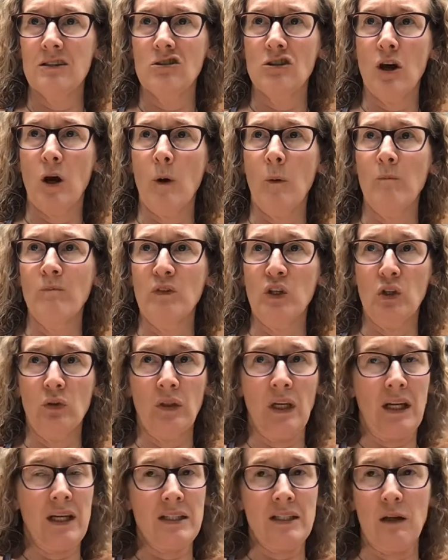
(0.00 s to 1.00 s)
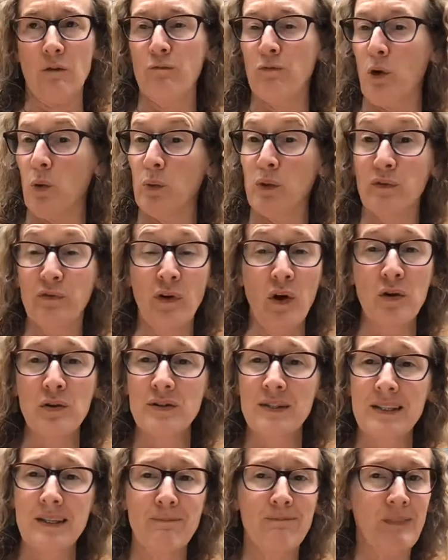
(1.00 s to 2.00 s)
So, like I said, forward
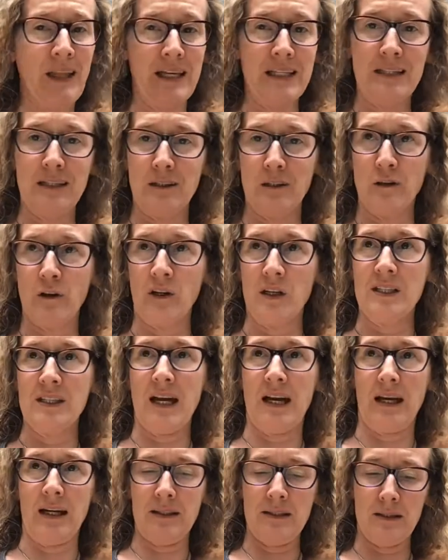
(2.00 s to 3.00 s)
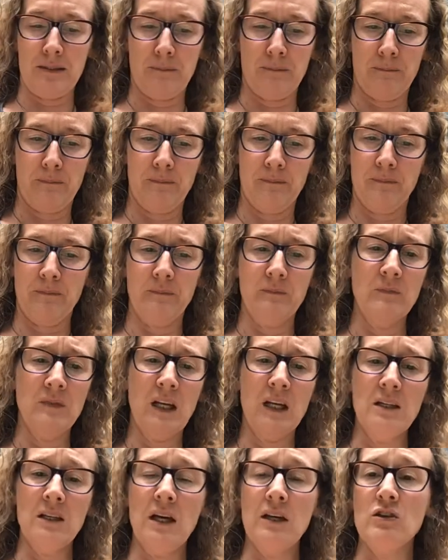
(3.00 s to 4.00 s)
folds, less than 30 seconds.
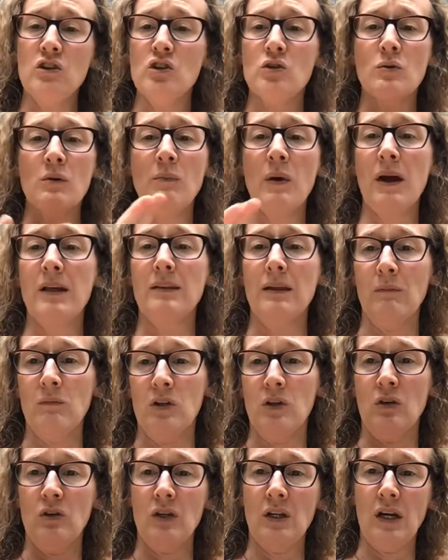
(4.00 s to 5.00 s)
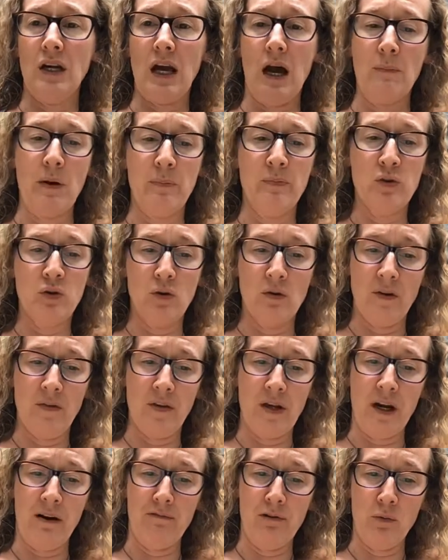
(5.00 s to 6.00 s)
And just remind them, you can come up
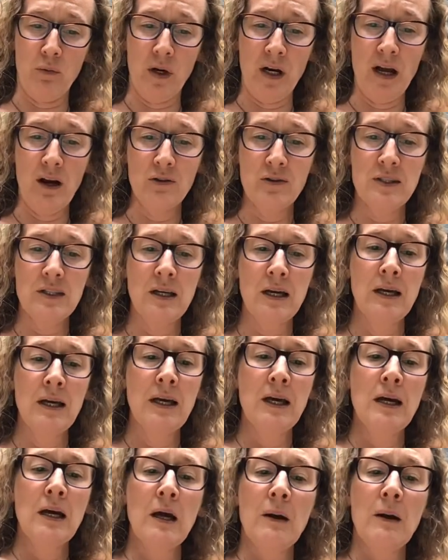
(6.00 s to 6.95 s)
sooner than everyone else.